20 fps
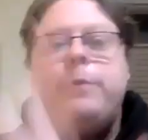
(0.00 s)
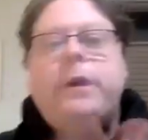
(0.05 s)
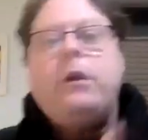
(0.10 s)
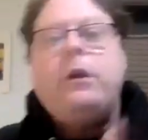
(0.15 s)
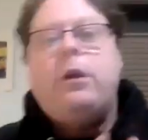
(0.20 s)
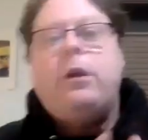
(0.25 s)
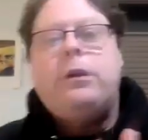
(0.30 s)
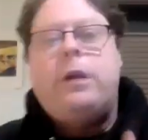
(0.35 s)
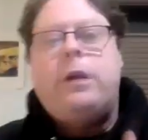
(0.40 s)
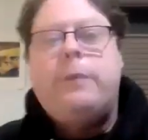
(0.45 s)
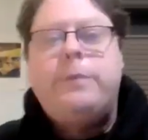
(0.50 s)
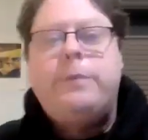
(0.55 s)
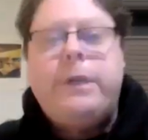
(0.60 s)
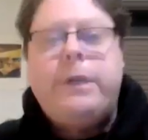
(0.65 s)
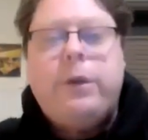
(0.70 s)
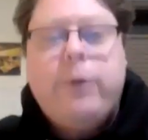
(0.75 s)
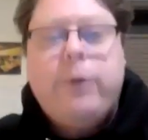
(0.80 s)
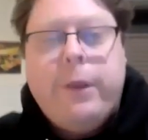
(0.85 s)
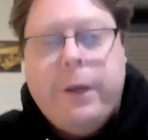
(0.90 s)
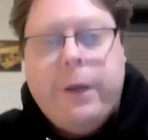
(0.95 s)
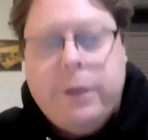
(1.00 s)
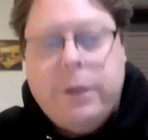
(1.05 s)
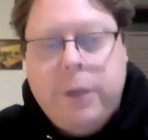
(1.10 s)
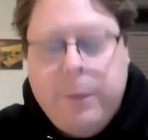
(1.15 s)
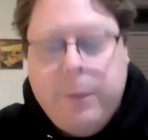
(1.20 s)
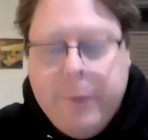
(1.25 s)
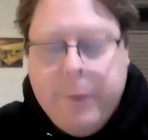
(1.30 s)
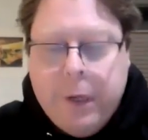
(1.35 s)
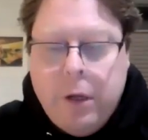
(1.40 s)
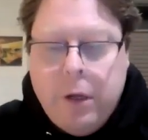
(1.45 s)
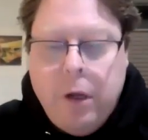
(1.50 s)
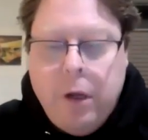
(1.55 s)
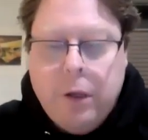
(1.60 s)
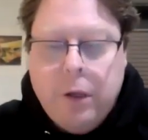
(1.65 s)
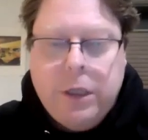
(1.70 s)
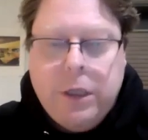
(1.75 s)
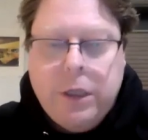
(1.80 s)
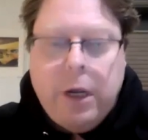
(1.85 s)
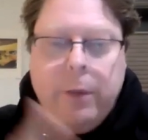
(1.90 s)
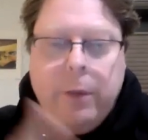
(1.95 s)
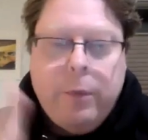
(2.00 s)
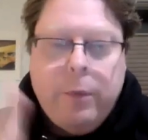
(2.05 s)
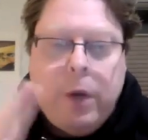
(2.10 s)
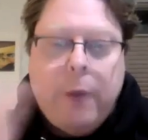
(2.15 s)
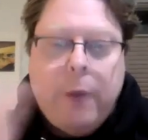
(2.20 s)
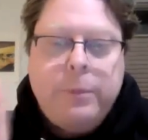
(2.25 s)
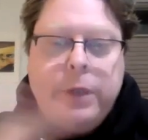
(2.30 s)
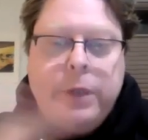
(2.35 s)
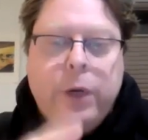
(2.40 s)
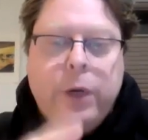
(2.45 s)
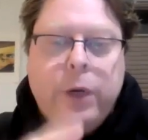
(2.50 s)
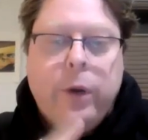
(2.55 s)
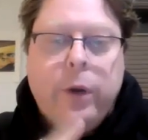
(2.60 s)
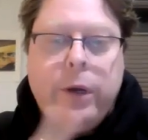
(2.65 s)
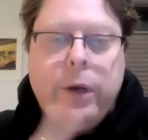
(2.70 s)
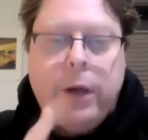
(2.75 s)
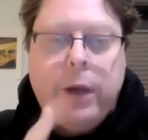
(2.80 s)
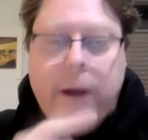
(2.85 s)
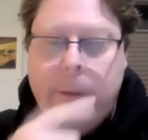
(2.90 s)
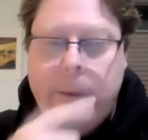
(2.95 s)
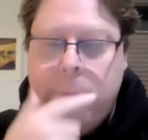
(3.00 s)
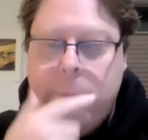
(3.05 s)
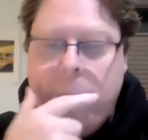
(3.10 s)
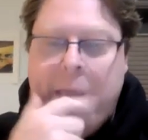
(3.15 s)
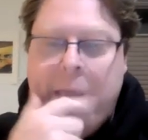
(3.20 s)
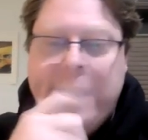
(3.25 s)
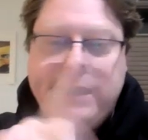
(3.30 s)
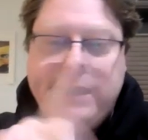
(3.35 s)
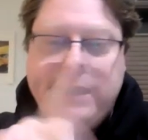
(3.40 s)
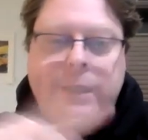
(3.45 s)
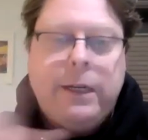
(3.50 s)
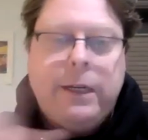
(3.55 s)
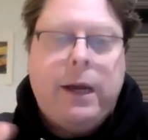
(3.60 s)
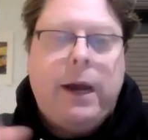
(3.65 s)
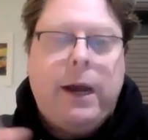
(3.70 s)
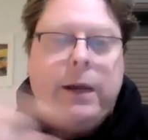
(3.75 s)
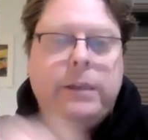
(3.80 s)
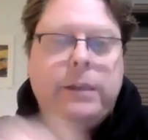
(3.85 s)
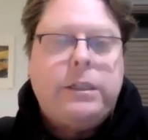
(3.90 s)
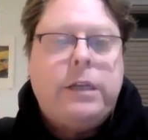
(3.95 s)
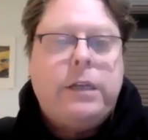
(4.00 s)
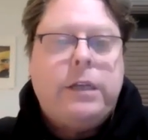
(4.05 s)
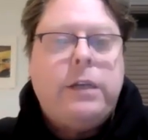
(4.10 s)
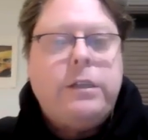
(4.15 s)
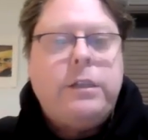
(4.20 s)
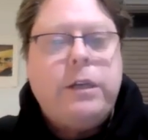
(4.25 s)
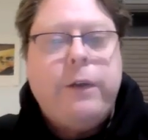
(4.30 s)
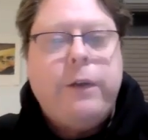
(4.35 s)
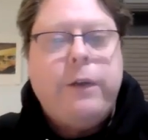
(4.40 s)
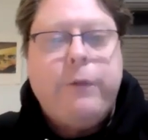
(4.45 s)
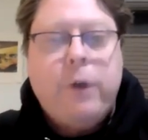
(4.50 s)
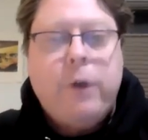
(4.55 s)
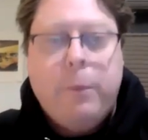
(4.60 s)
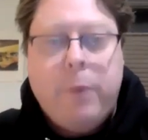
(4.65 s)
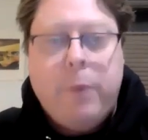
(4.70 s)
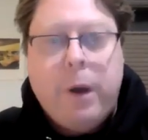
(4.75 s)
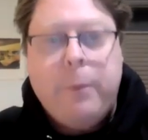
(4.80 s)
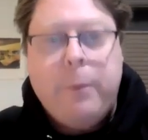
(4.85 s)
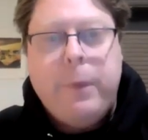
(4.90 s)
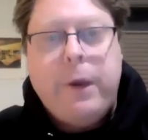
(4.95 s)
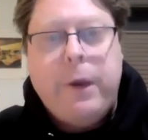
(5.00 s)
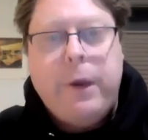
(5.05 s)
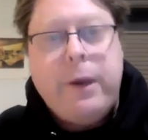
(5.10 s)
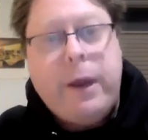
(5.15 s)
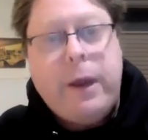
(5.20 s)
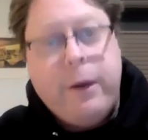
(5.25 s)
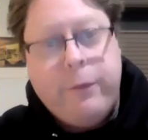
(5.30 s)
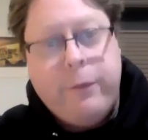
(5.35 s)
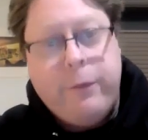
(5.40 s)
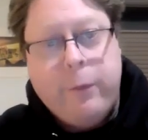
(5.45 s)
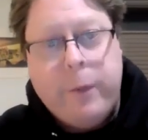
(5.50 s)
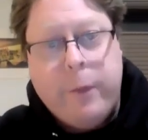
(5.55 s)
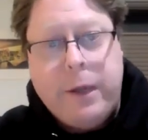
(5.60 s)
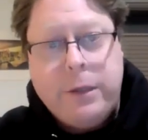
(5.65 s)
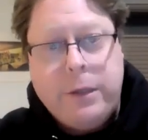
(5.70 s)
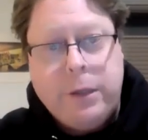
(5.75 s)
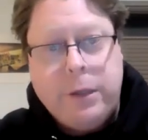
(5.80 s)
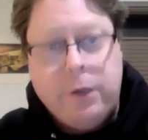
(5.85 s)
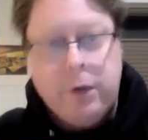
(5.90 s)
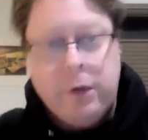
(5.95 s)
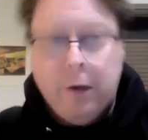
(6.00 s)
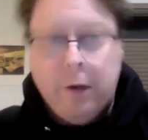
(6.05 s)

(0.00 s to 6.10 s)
called top secret, and there's something called top secret SCI, sensitive compartment information.